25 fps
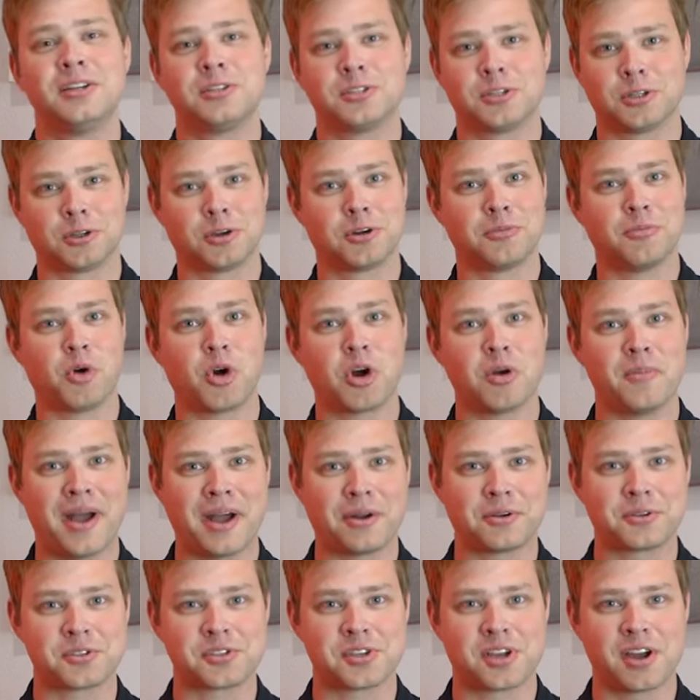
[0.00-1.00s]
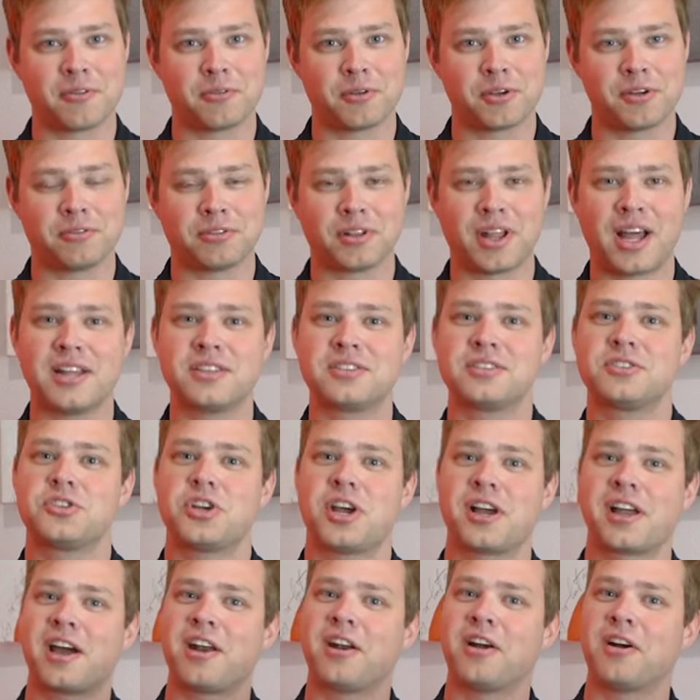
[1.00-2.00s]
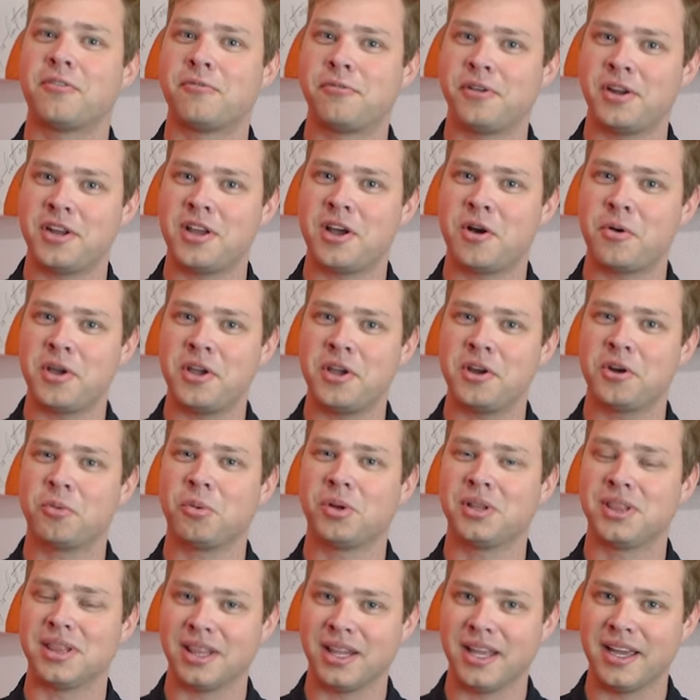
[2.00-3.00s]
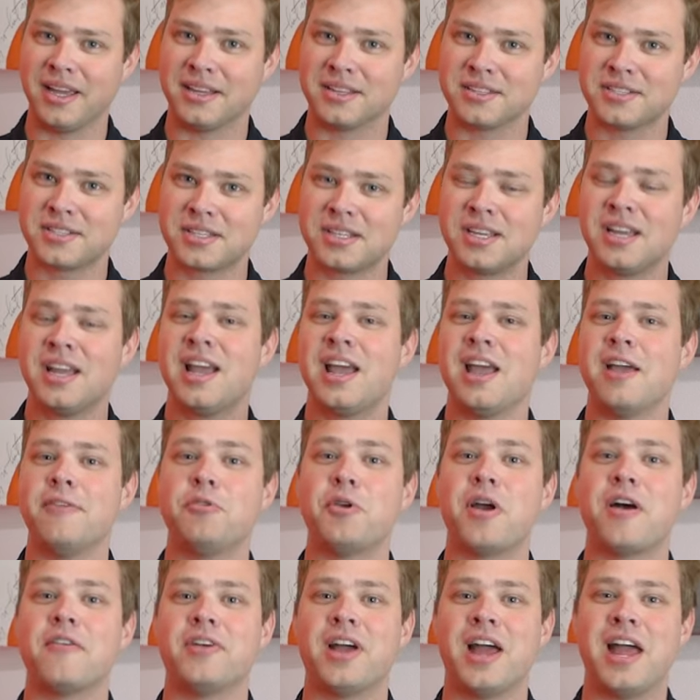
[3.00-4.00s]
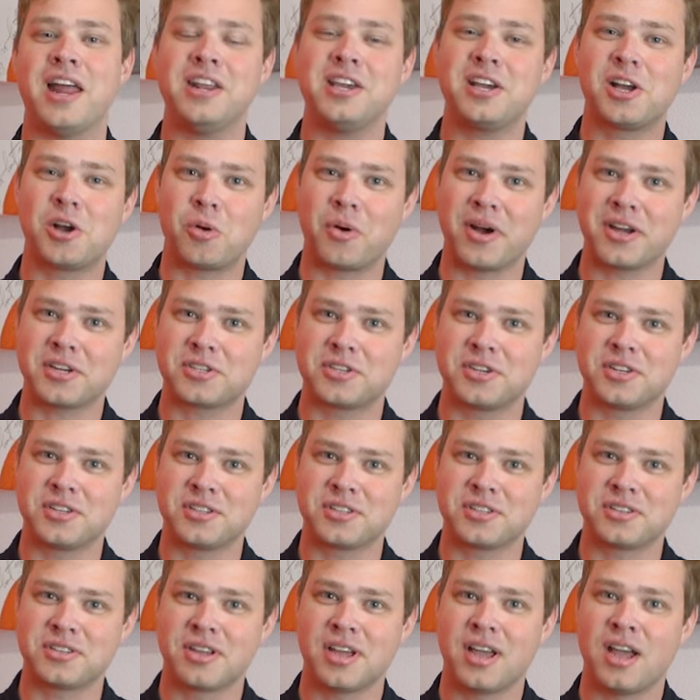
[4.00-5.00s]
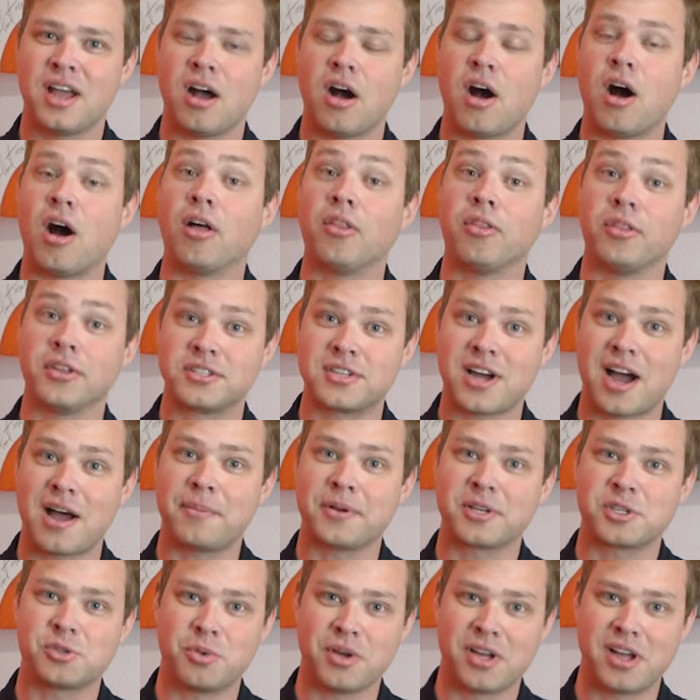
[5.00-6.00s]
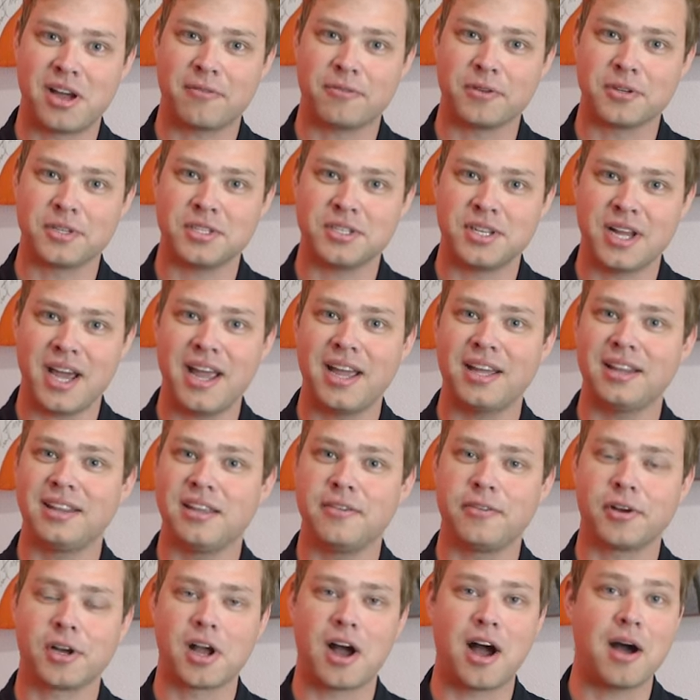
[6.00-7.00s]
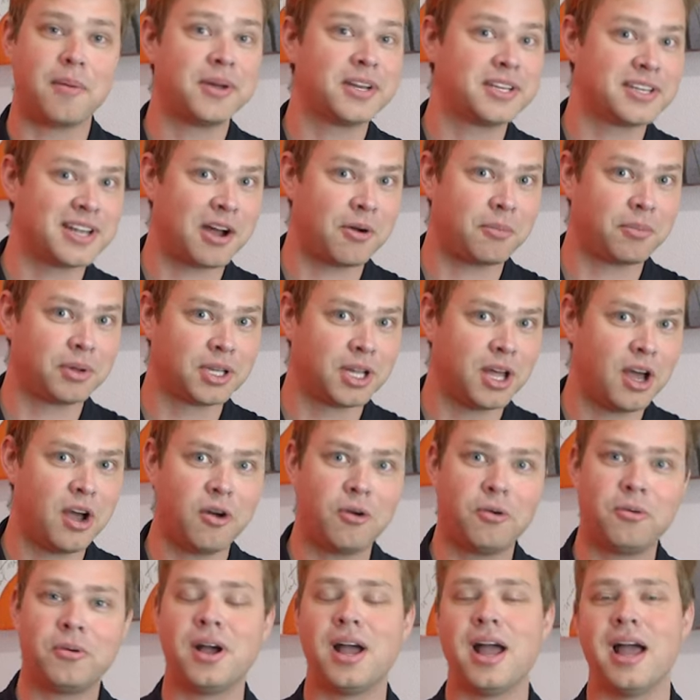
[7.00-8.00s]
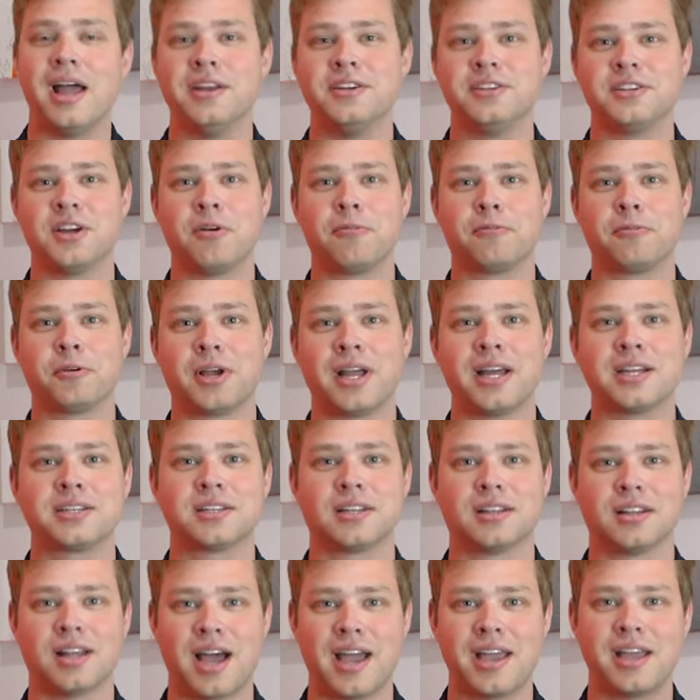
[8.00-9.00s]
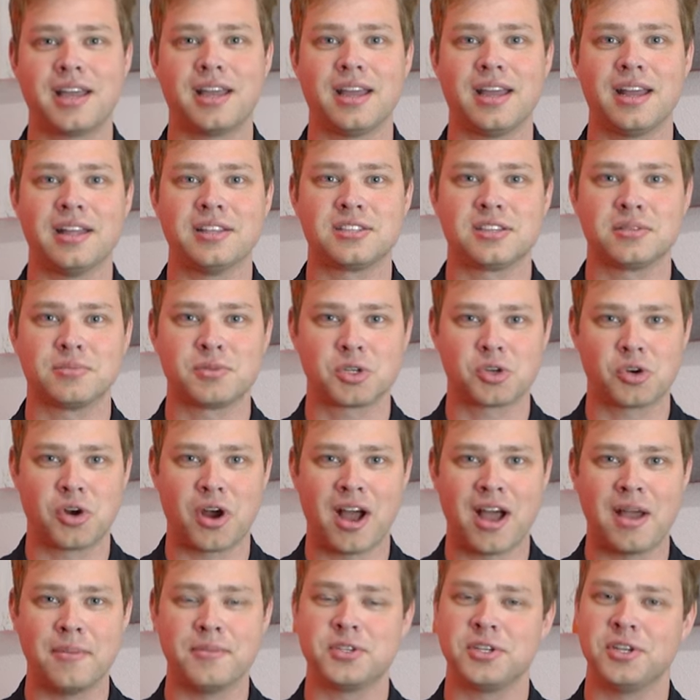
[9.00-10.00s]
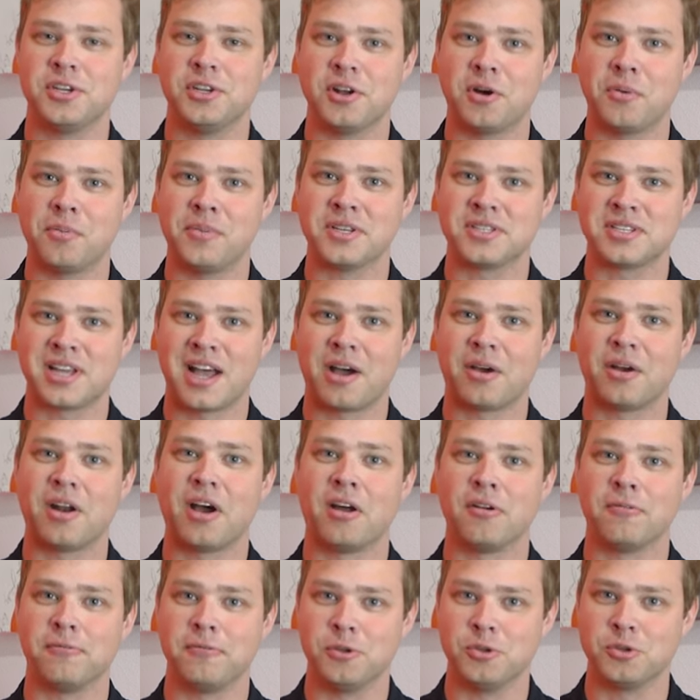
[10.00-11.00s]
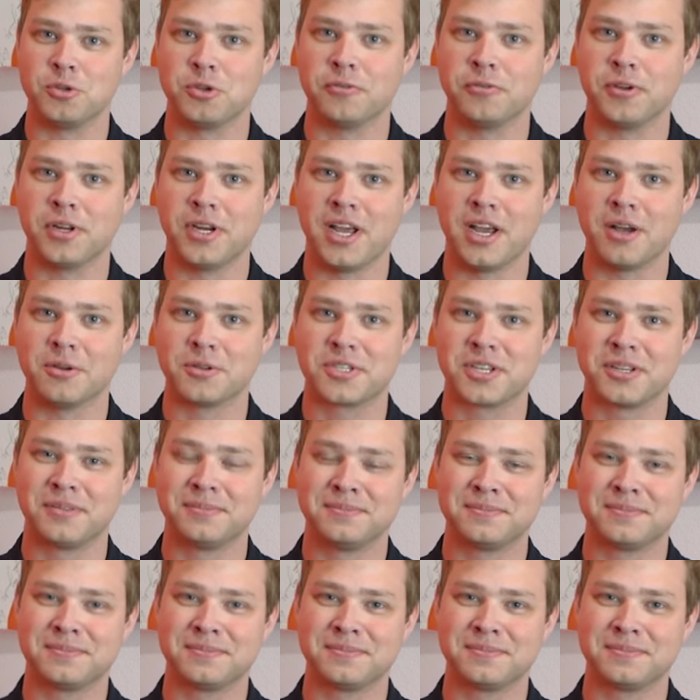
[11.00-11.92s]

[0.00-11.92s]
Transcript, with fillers: To learn more about discovery flights, check out our video here with Liz. If you have any questions on the topics we covered today, leave a comment down below, and don't forget to like and subscribe so you don't miss out on future videos.